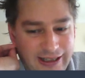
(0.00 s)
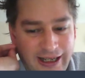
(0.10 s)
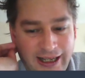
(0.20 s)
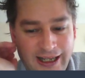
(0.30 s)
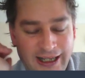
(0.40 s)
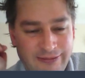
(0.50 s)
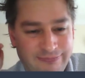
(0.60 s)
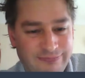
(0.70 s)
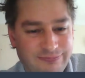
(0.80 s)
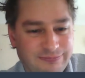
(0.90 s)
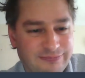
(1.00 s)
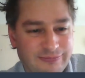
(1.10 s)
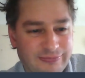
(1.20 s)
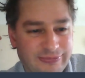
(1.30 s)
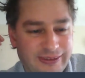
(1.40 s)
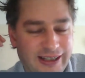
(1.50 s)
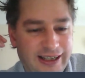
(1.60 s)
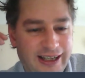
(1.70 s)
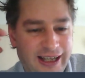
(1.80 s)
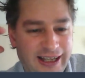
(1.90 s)
Um,
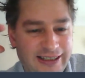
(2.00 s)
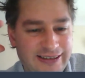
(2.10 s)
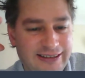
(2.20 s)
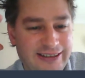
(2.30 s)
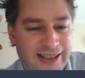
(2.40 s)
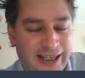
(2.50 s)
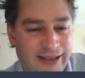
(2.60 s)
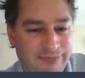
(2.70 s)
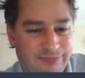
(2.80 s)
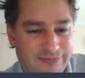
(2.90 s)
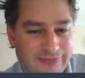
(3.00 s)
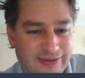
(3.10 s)
and um,